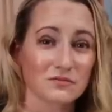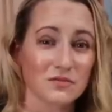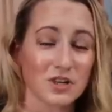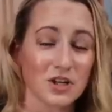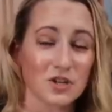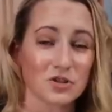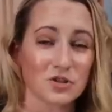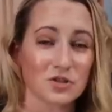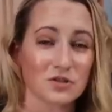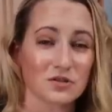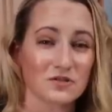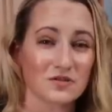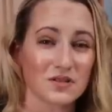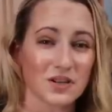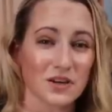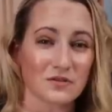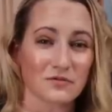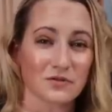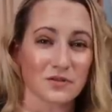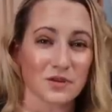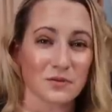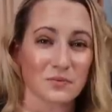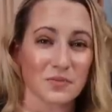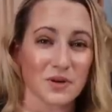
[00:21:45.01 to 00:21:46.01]
issue,
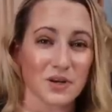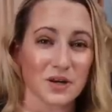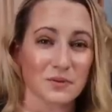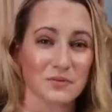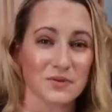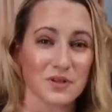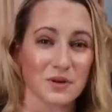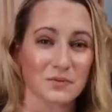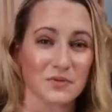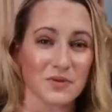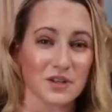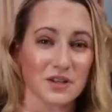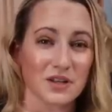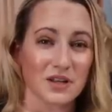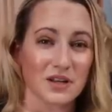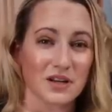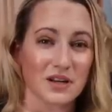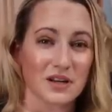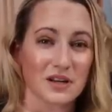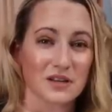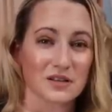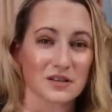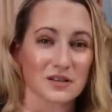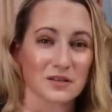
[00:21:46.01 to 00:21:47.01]
definitely pick up something
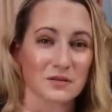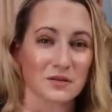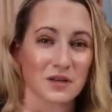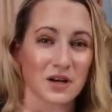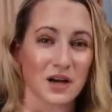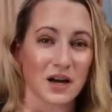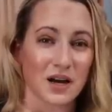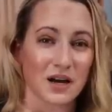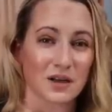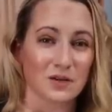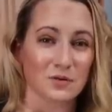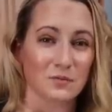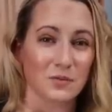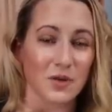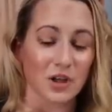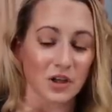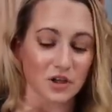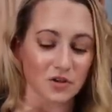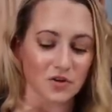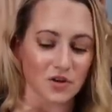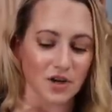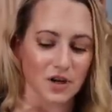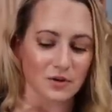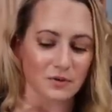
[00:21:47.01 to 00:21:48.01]
that has a higher
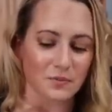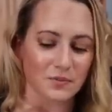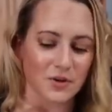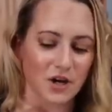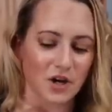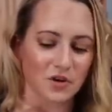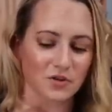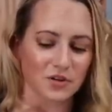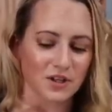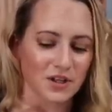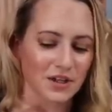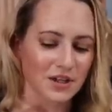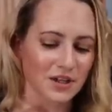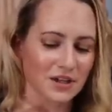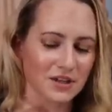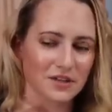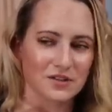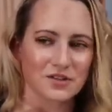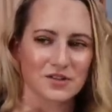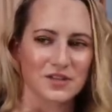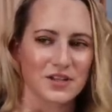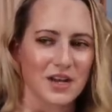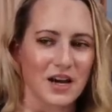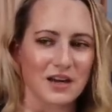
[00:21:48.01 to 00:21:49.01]
milligram amount.
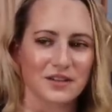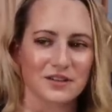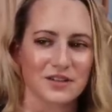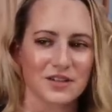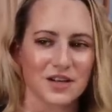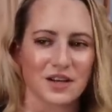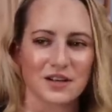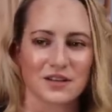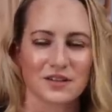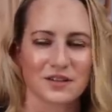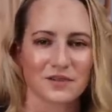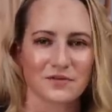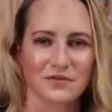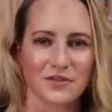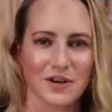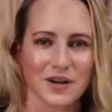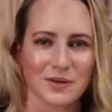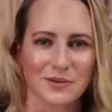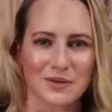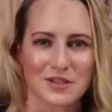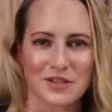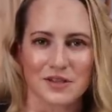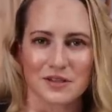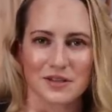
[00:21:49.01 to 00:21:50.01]
There's not a ton in the
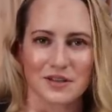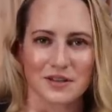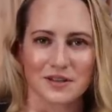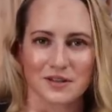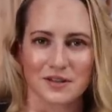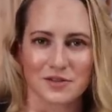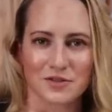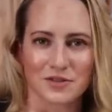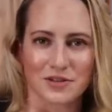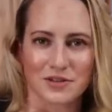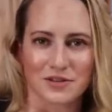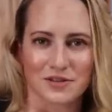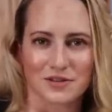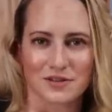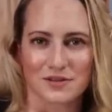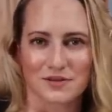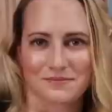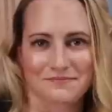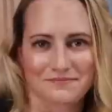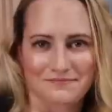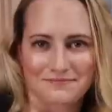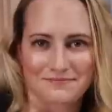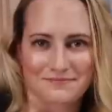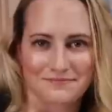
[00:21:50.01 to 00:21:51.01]
Farmacy.
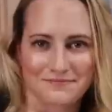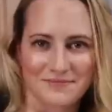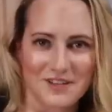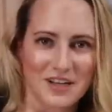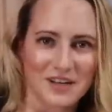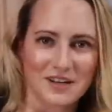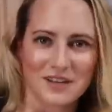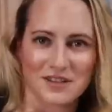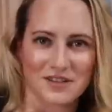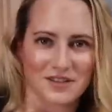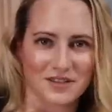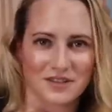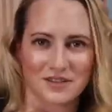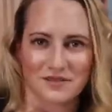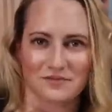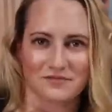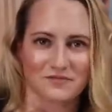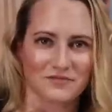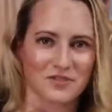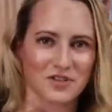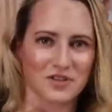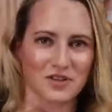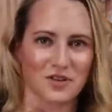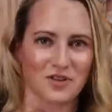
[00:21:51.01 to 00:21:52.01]
It isn't.
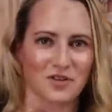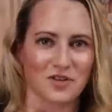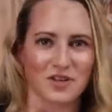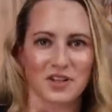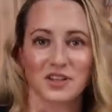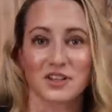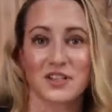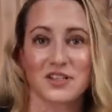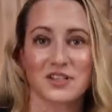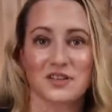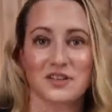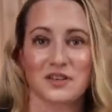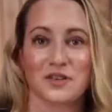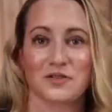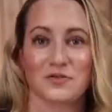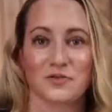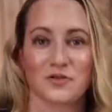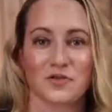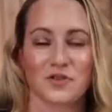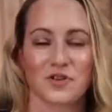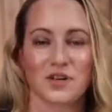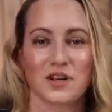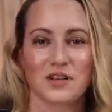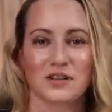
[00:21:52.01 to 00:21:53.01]
So at least they
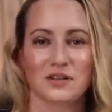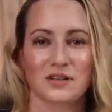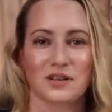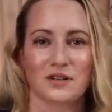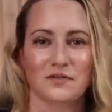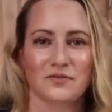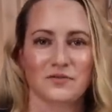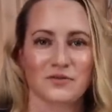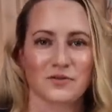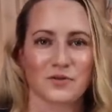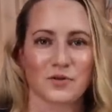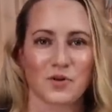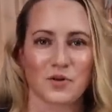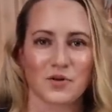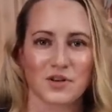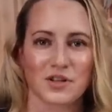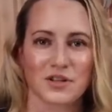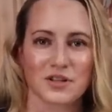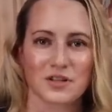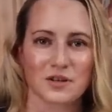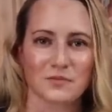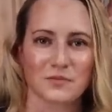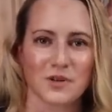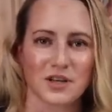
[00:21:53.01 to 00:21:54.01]
threw it in, and they've thrown
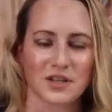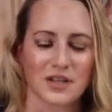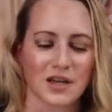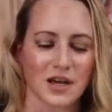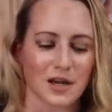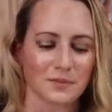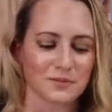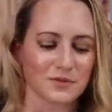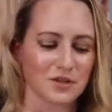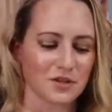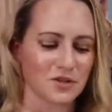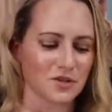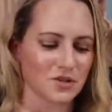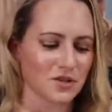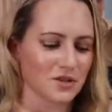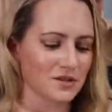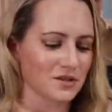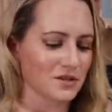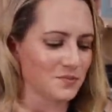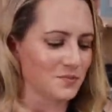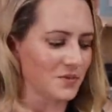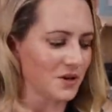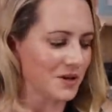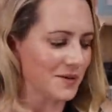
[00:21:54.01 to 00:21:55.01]
in some
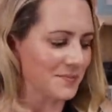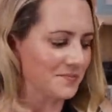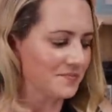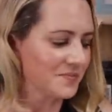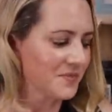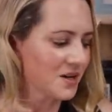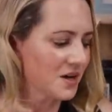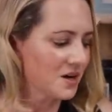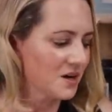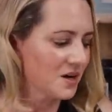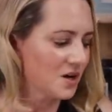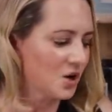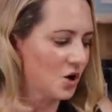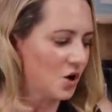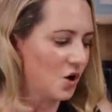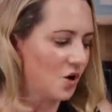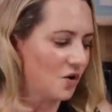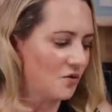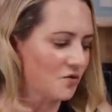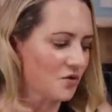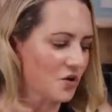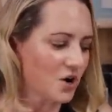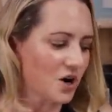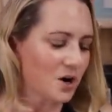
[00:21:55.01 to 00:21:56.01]
adaptogens. But
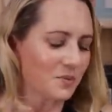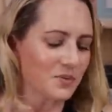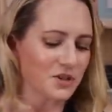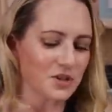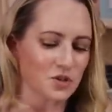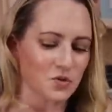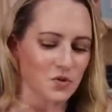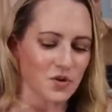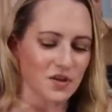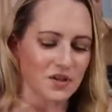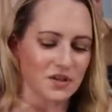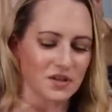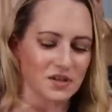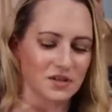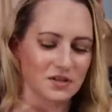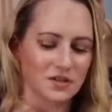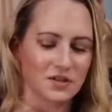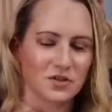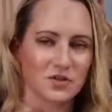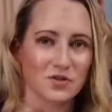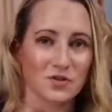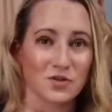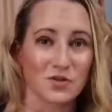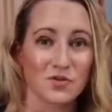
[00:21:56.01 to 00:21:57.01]
overall, between
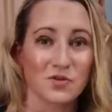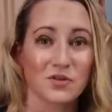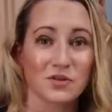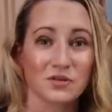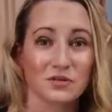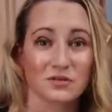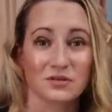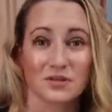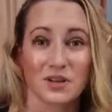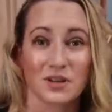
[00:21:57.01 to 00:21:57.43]
these two,